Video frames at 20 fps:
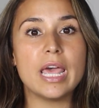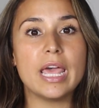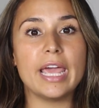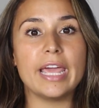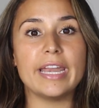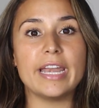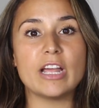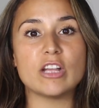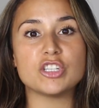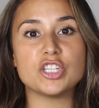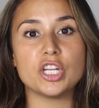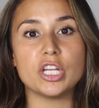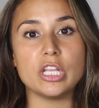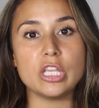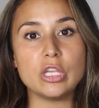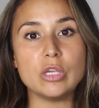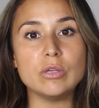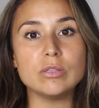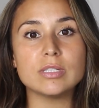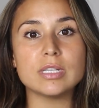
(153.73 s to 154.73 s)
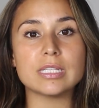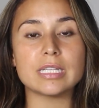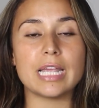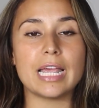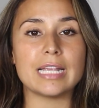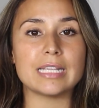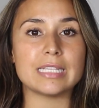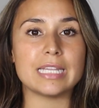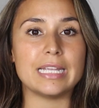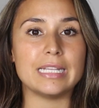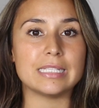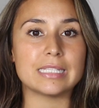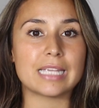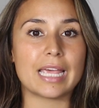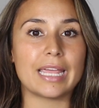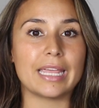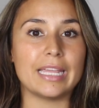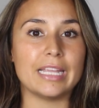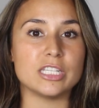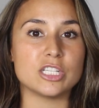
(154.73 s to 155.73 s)
and how she could use this as
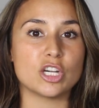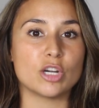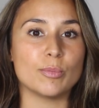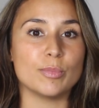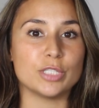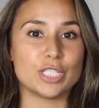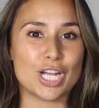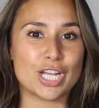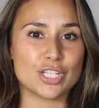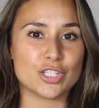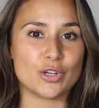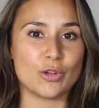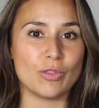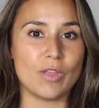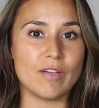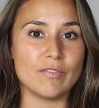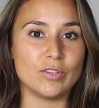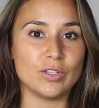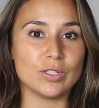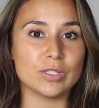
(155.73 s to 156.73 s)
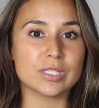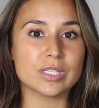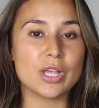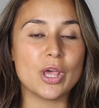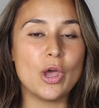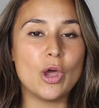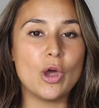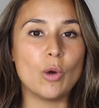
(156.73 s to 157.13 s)
insight into her progesterone levels.